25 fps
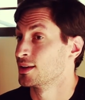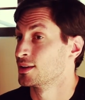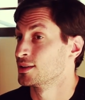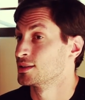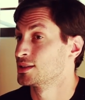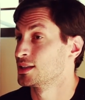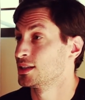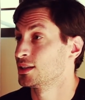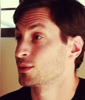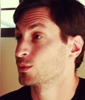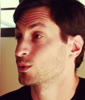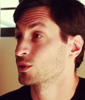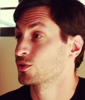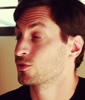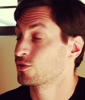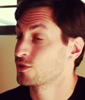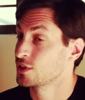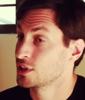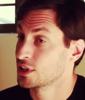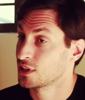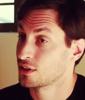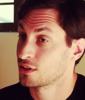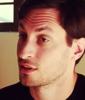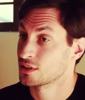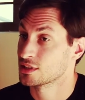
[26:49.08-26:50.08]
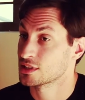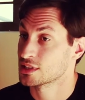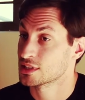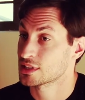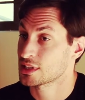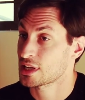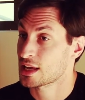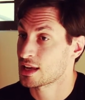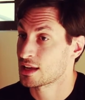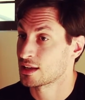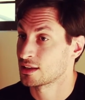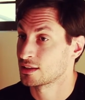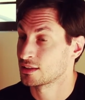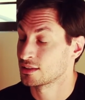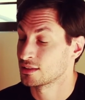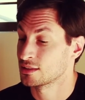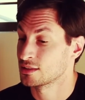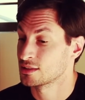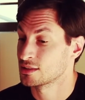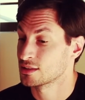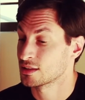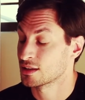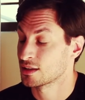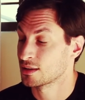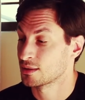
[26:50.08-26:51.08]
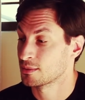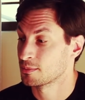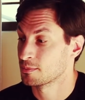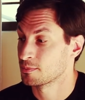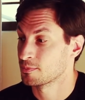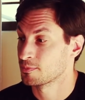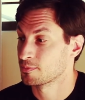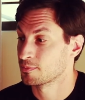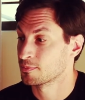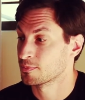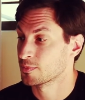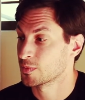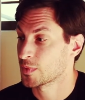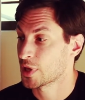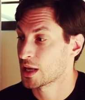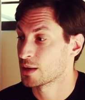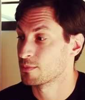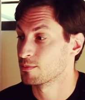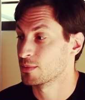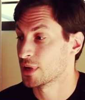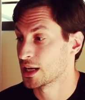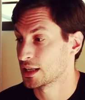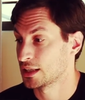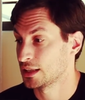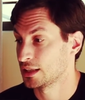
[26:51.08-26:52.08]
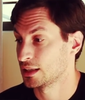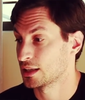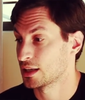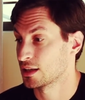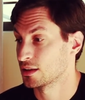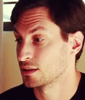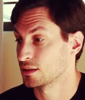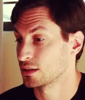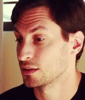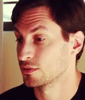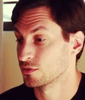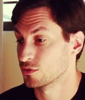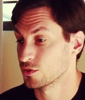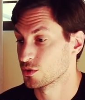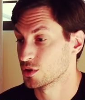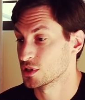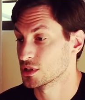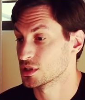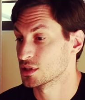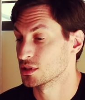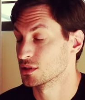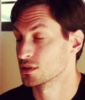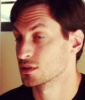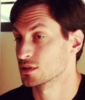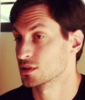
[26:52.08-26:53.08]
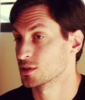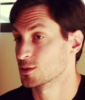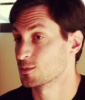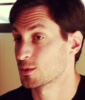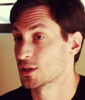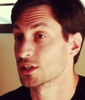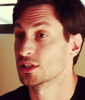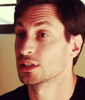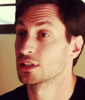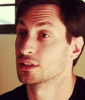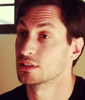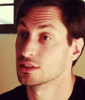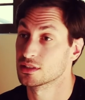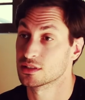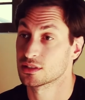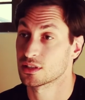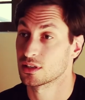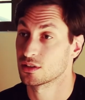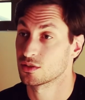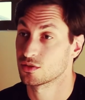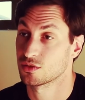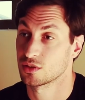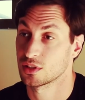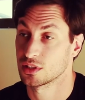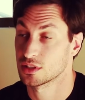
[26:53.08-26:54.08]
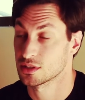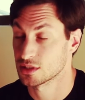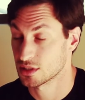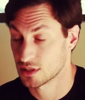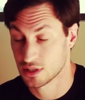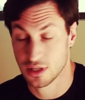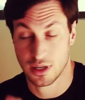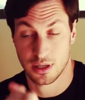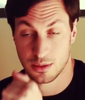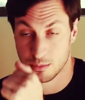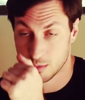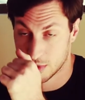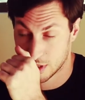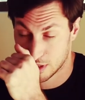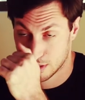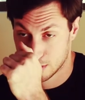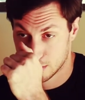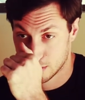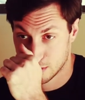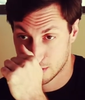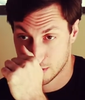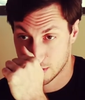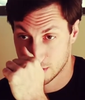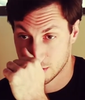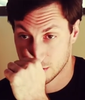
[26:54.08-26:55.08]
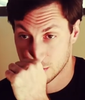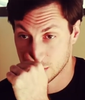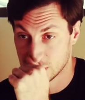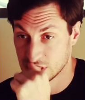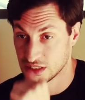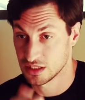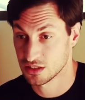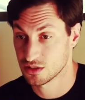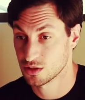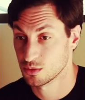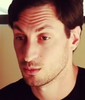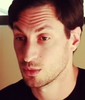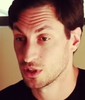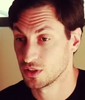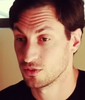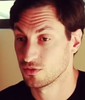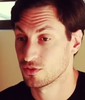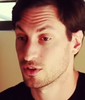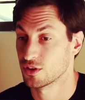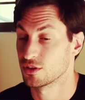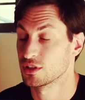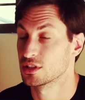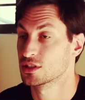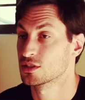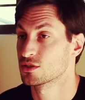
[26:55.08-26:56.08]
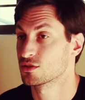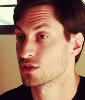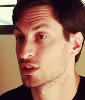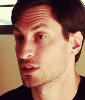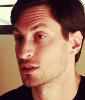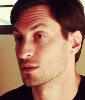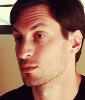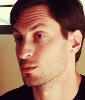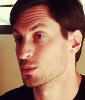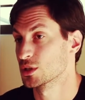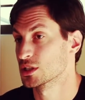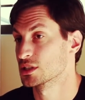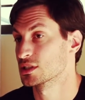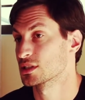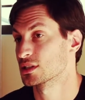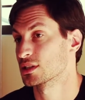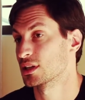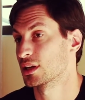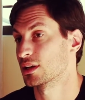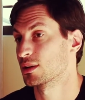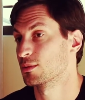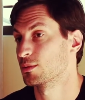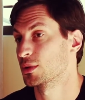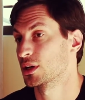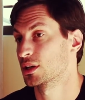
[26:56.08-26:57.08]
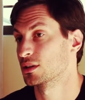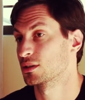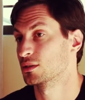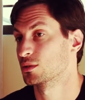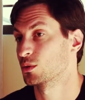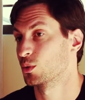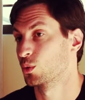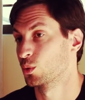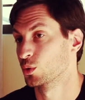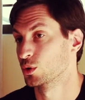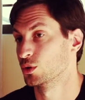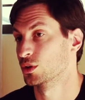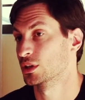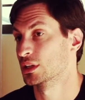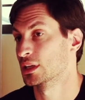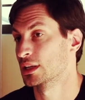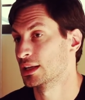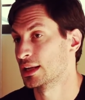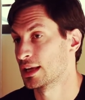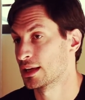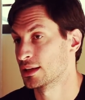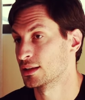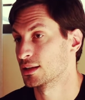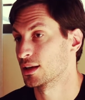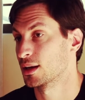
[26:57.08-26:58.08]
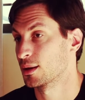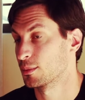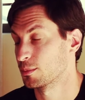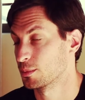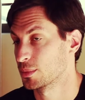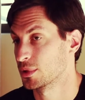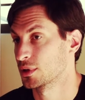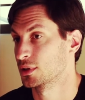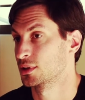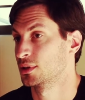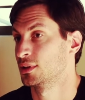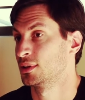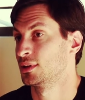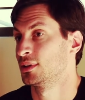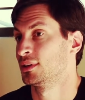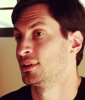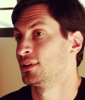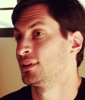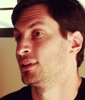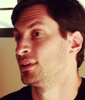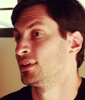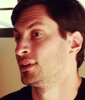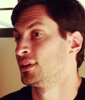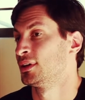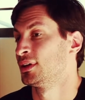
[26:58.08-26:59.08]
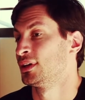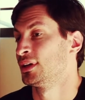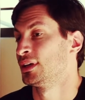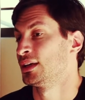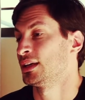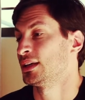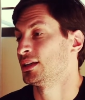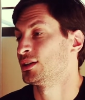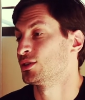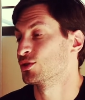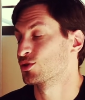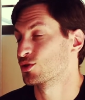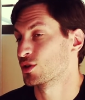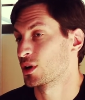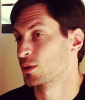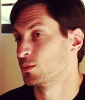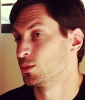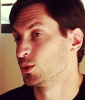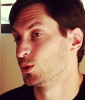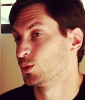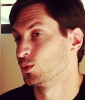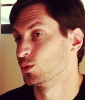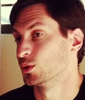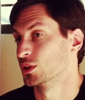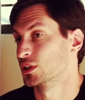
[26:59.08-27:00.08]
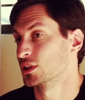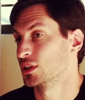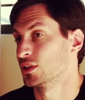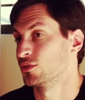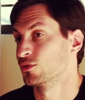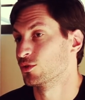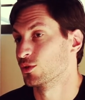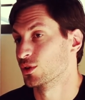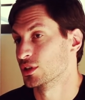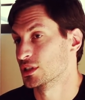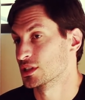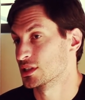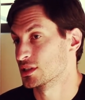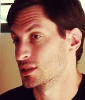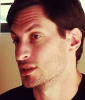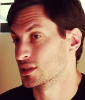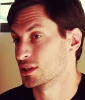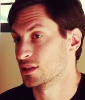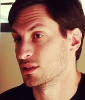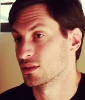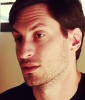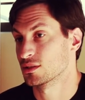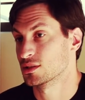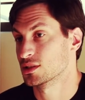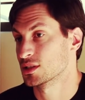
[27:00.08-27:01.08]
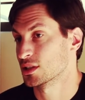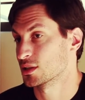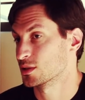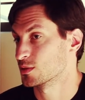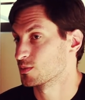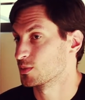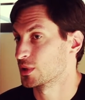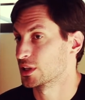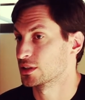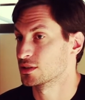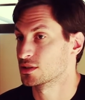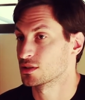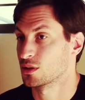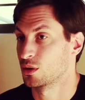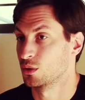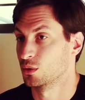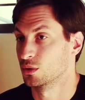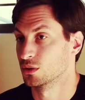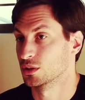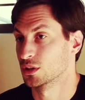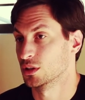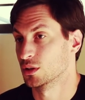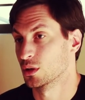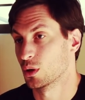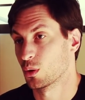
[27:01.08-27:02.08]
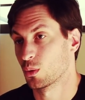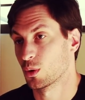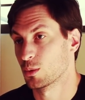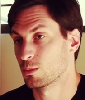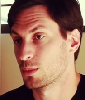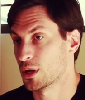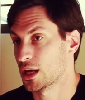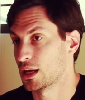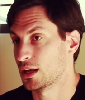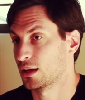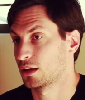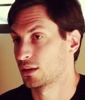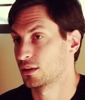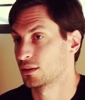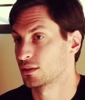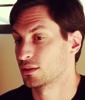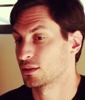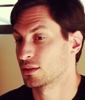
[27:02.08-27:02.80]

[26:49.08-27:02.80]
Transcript: dealing with freelance and um, and money and invoices, especially in this country, is a nightmare. And you need to be very strict and businesslike about it, or you're going to land up in trouble with invoices that are six months old and no one paying.